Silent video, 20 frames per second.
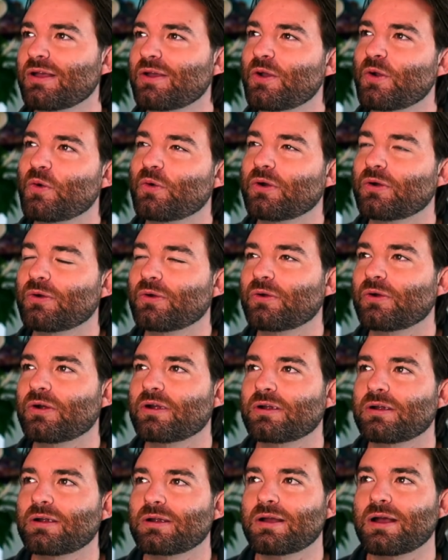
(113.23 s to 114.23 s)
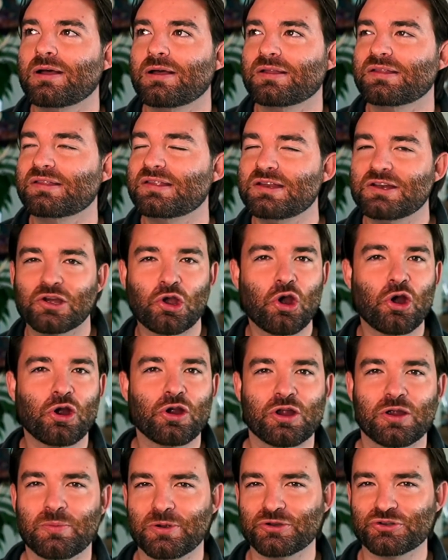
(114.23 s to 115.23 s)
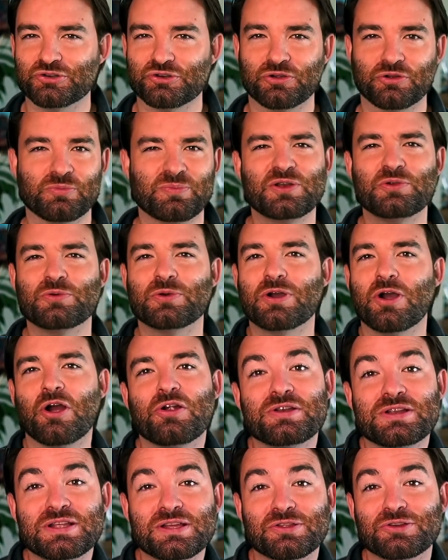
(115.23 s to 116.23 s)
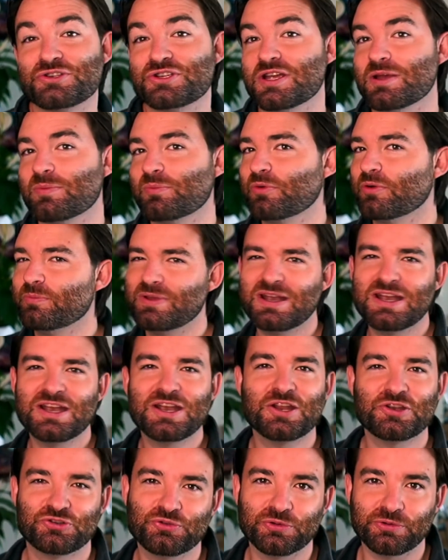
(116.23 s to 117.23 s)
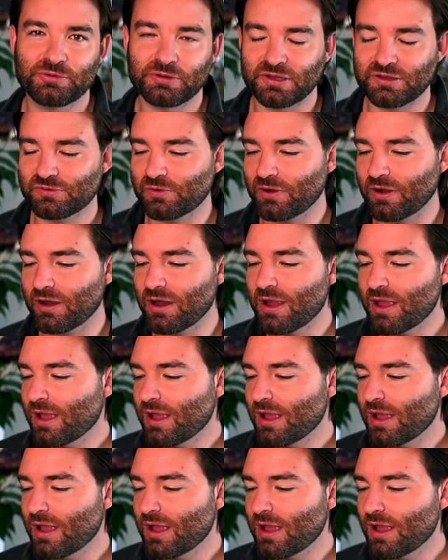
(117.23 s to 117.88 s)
or seen a car commercial, or been to a car dealership, or been in a jewelry store,